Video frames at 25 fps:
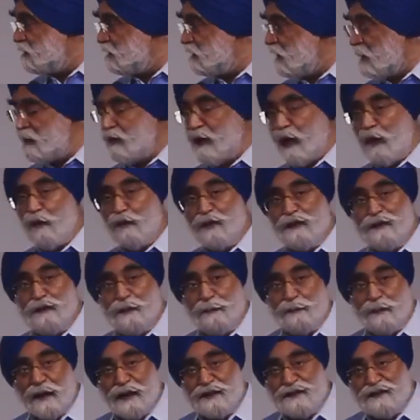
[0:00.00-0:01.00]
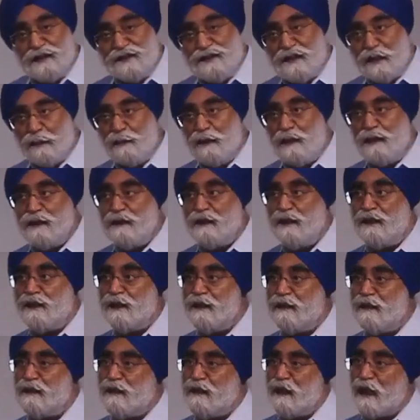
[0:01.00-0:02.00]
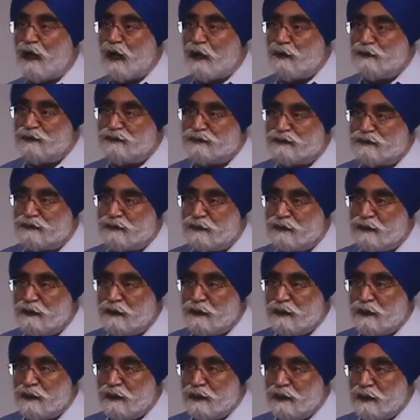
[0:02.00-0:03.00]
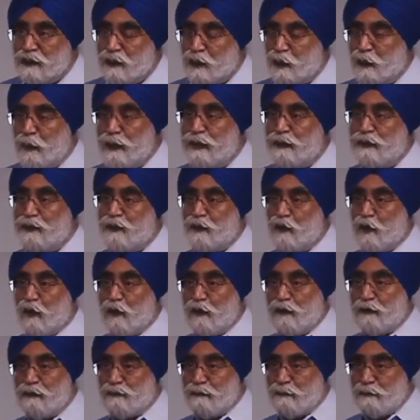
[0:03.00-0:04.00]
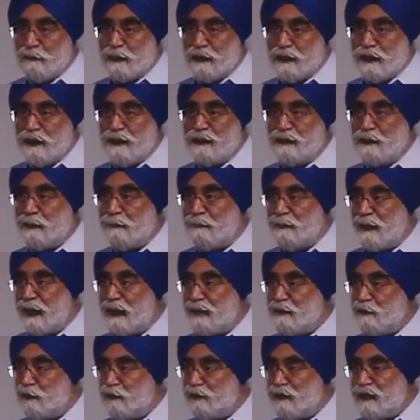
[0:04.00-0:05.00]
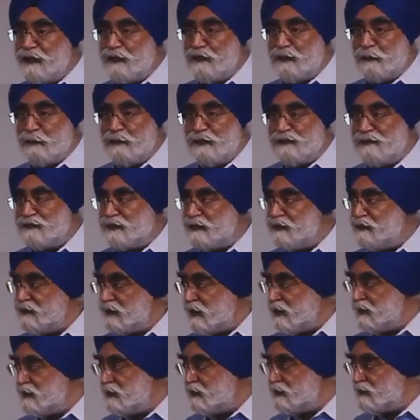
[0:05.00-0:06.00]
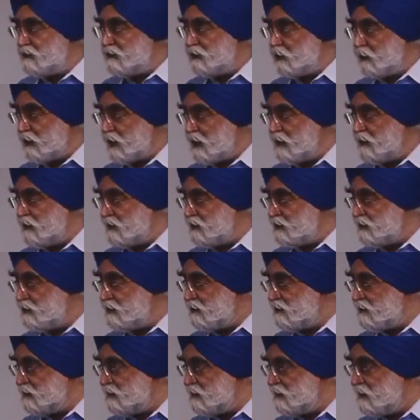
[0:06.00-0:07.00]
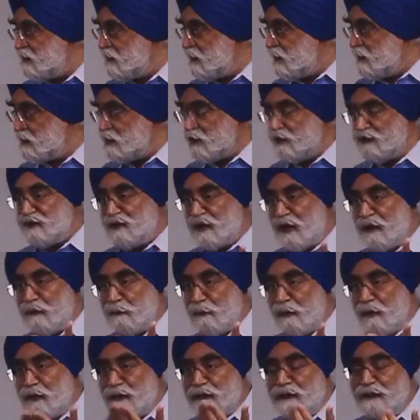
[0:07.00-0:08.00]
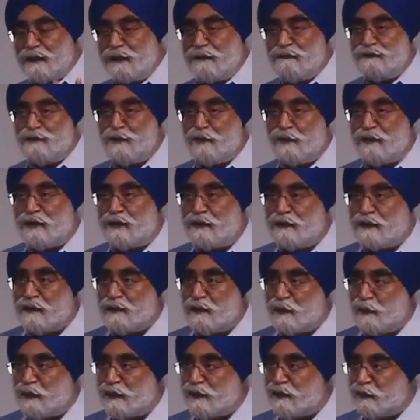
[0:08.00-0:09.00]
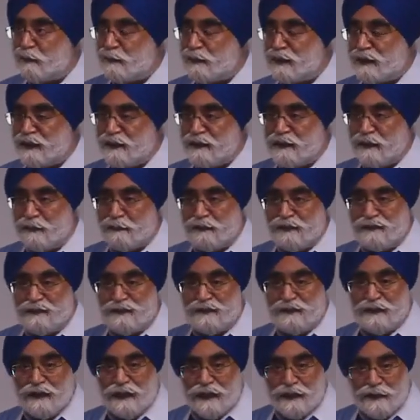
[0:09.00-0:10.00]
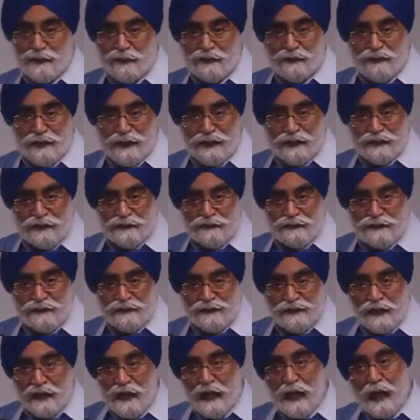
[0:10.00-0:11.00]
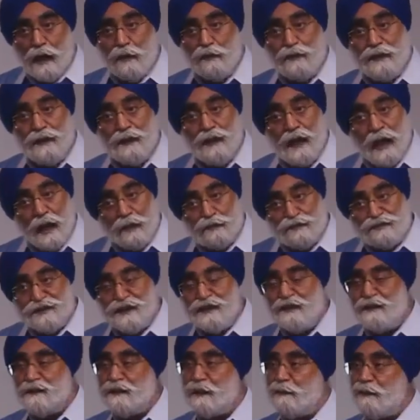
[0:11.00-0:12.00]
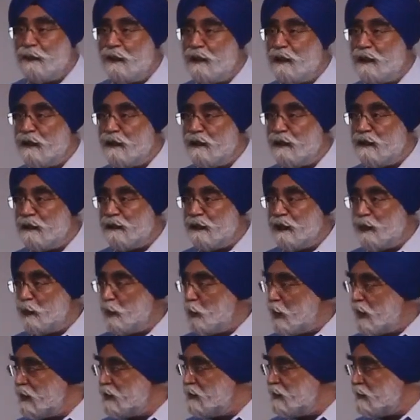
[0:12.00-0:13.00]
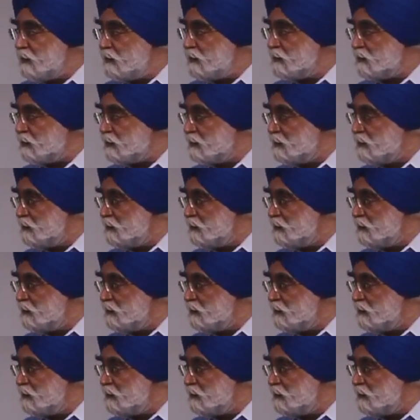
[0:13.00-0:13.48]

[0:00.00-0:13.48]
And how can the prices double in a year in a house? When your money in the bank only doubles in 10 years or 8 years, your stock market gives you a return where your money doubles in 8 to 10 years, how can housing double in 1 year?